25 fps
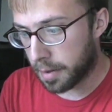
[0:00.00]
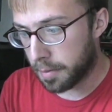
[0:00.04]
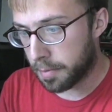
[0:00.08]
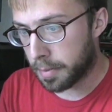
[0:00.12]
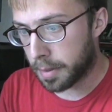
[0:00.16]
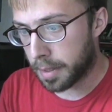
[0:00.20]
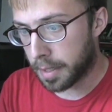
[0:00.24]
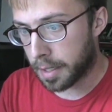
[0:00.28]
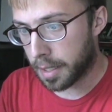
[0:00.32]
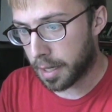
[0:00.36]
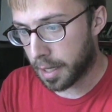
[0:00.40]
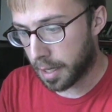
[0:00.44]

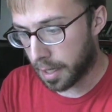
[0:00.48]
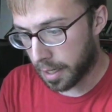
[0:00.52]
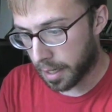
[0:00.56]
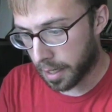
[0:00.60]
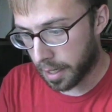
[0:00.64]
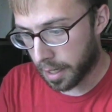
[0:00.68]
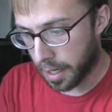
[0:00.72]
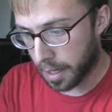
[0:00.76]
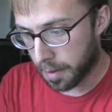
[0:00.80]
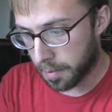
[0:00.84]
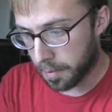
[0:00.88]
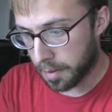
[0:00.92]
but I
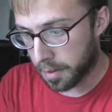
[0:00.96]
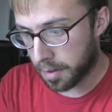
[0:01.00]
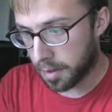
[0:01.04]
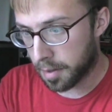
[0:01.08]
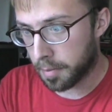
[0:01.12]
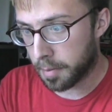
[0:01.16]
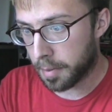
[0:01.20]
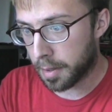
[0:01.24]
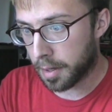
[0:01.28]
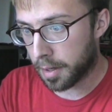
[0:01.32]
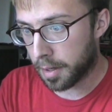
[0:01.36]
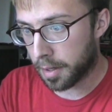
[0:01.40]
am in the
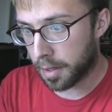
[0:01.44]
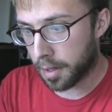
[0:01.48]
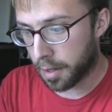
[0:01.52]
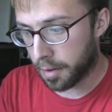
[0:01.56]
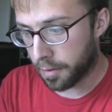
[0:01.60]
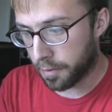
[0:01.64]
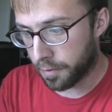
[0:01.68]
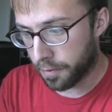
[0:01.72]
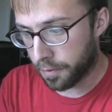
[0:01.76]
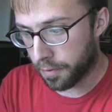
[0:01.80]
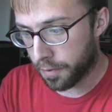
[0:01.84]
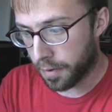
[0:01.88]
middle
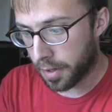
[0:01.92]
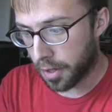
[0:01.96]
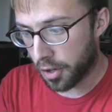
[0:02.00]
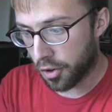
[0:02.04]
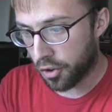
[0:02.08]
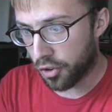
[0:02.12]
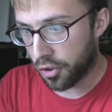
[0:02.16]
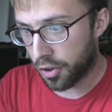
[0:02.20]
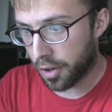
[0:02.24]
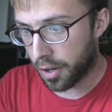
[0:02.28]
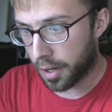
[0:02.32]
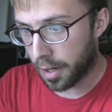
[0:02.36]
of
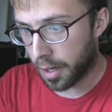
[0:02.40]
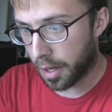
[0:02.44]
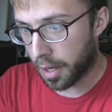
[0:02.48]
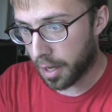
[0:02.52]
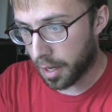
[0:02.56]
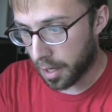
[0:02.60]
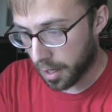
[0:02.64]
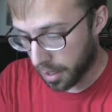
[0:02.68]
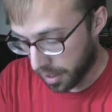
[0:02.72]
finishing